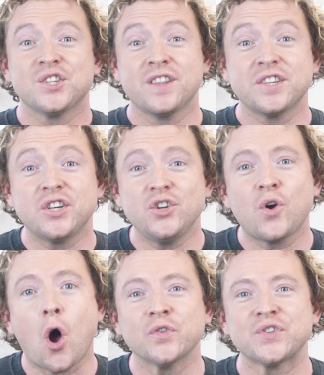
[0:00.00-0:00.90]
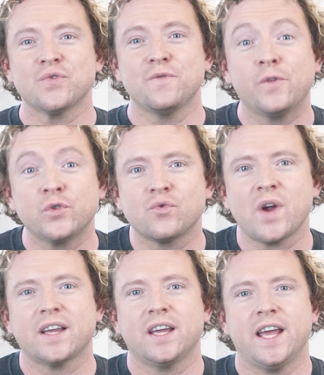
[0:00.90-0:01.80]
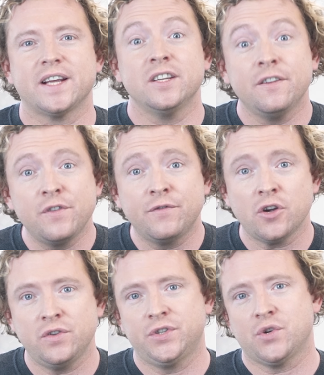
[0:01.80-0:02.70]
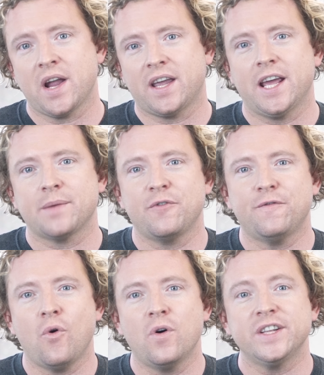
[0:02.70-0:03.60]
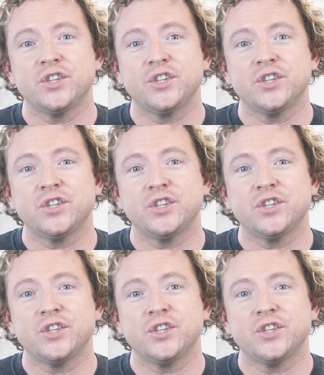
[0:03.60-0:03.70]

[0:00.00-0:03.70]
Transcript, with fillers: So there's a new console for Direct Connect, and if you've not used Direct Connect before,